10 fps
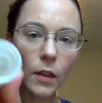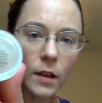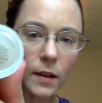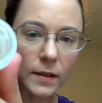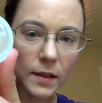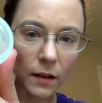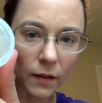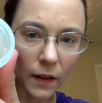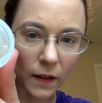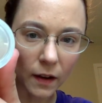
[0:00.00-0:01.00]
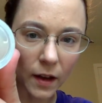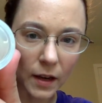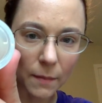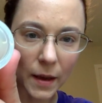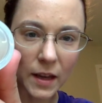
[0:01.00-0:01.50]
You can see it right there,
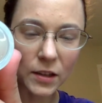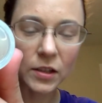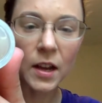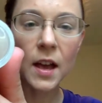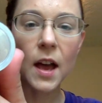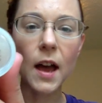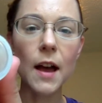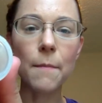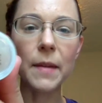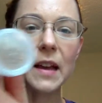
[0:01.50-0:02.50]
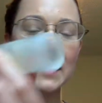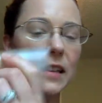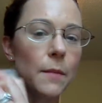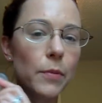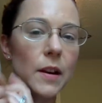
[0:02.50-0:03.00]
Honey Beige, because
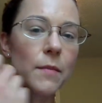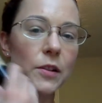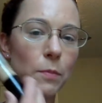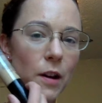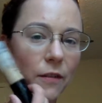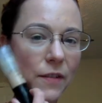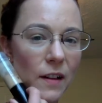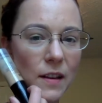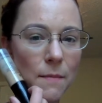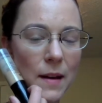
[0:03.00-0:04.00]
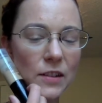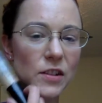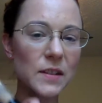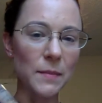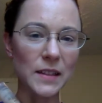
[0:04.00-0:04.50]
it pretty much perfectly
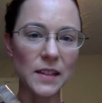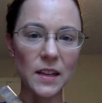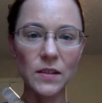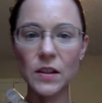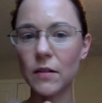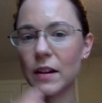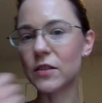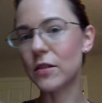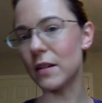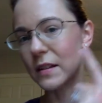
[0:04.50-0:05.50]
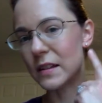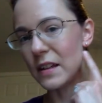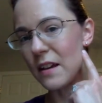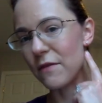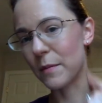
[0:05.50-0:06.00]
matches my skin tone. As you can
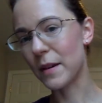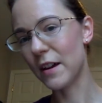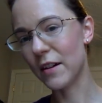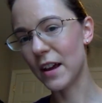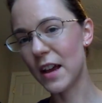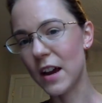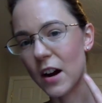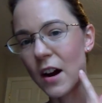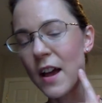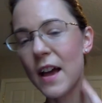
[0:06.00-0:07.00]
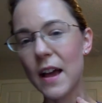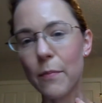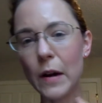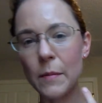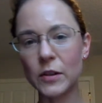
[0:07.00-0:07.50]
see from here to here, it
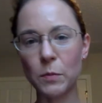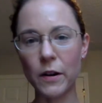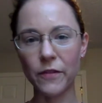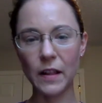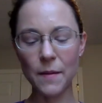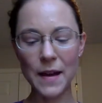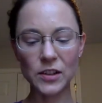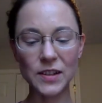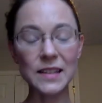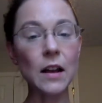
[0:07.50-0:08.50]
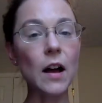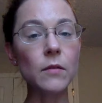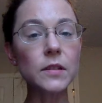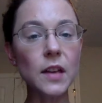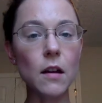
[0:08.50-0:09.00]
pretty much perfectly matches. Now, I
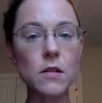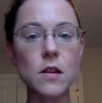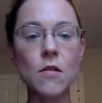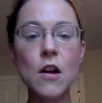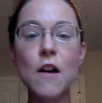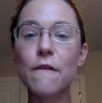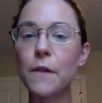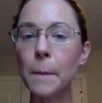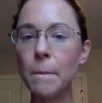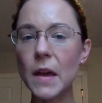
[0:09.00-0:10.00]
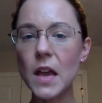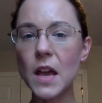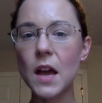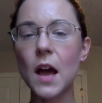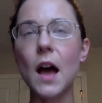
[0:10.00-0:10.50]
will tell you, for
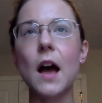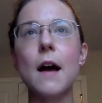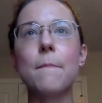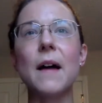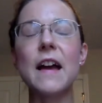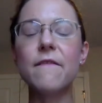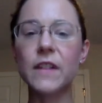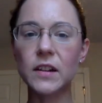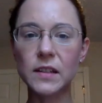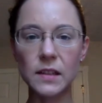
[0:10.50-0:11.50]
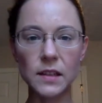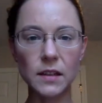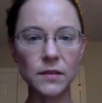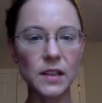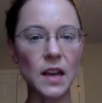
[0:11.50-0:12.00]
me, I have very
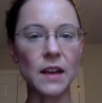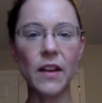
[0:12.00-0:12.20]
sensitive skin.